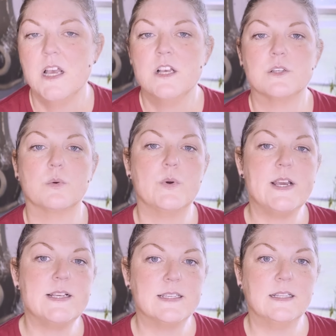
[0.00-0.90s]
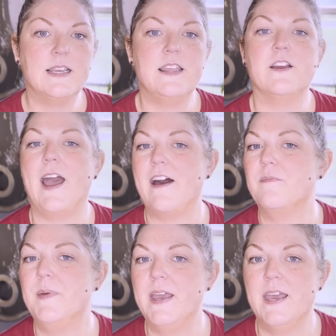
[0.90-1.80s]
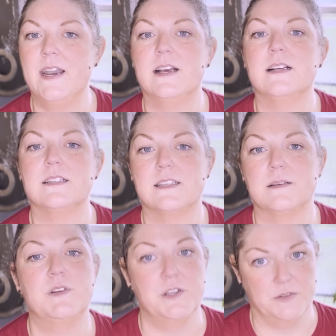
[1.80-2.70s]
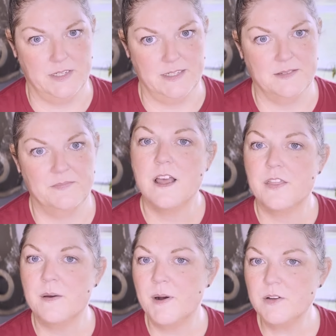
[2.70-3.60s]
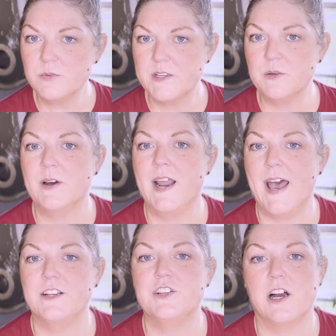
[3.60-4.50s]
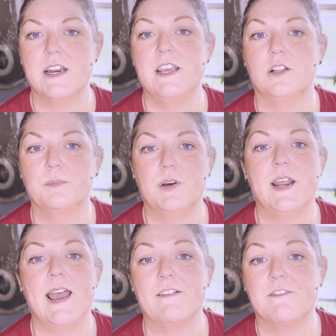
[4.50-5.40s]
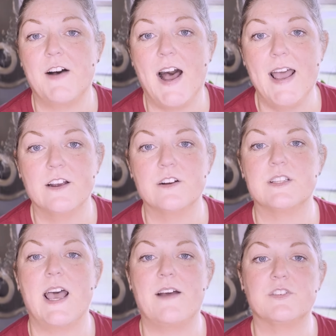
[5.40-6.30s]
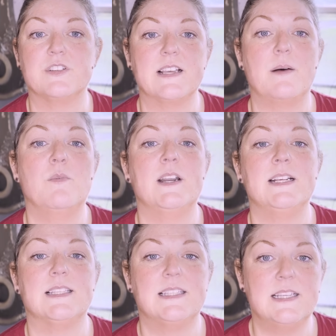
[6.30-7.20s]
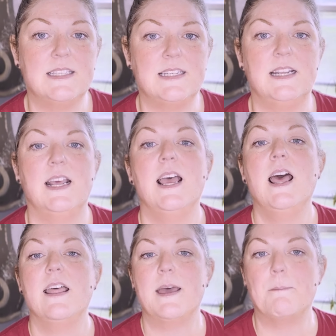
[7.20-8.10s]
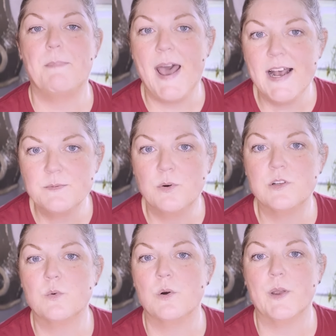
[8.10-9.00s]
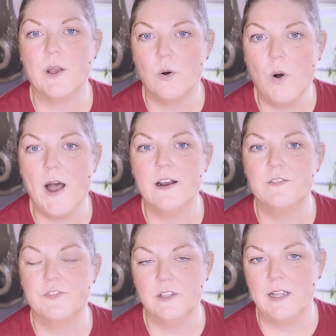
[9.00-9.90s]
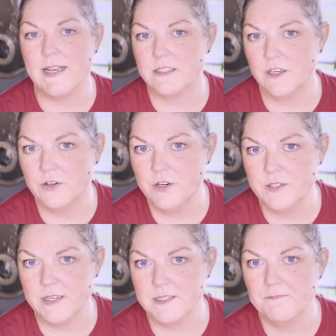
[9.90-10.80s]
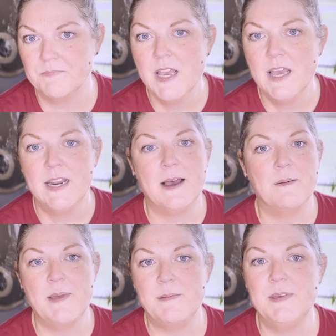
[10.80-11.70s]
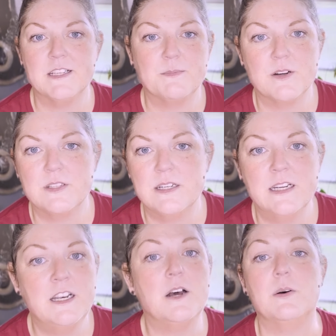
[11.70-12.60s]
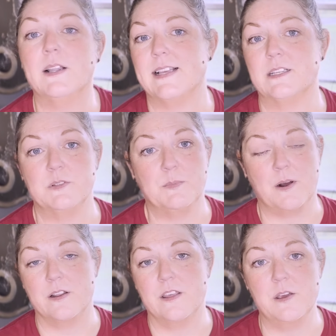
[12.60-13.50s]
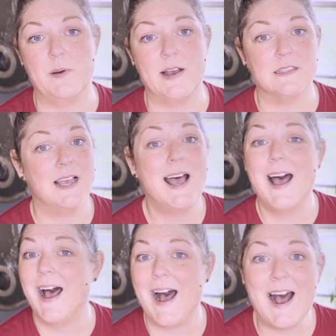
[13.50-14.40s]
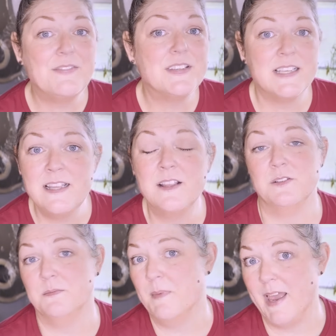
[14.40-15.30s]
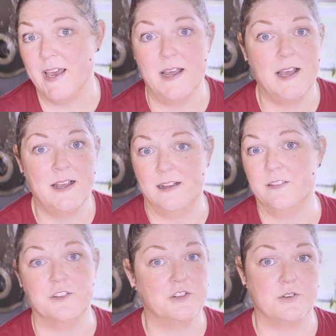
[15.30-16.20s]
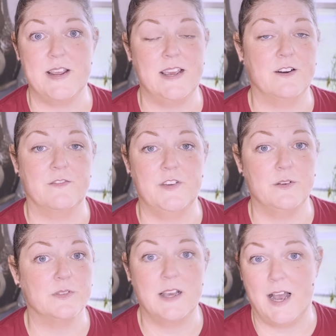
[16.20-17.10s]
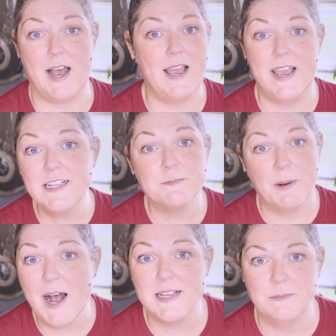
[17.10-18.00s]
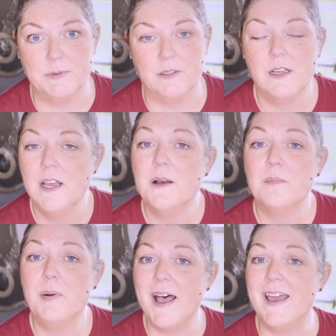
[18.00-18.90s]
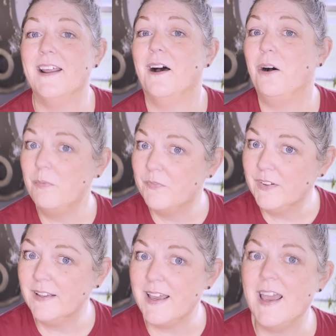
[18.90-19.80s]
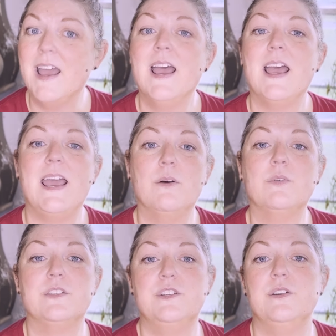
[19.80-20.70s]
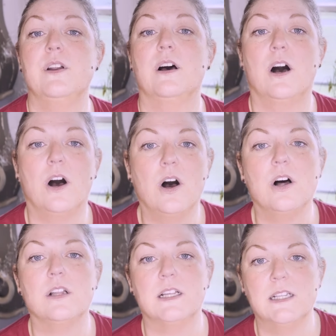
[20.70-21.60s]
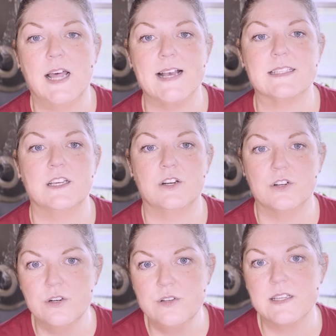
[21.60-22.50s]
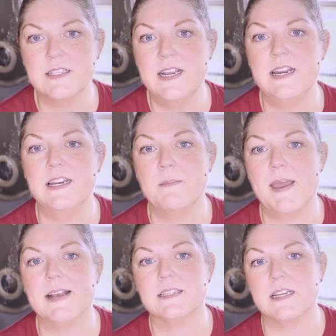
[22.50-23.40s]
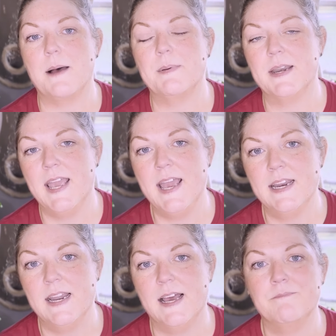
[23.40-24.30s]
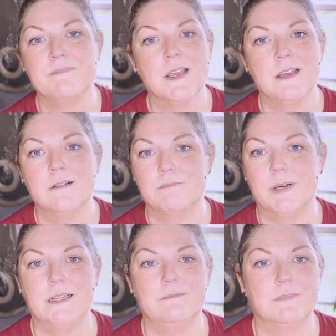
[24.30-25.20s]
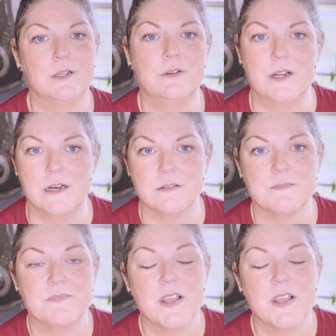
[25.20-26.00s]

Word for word: So recently, there have been some doozies. The most recent one had John Heald putting out fires after someone insisted that passports were required for Alaskan cruises. Now, maybe this person didn't know Alaska was part of the U S I've seen those man on the street interviews. It's possible, but hopefully it was due to all Alaskan cruises needing to make a stop in Canada, but who knows.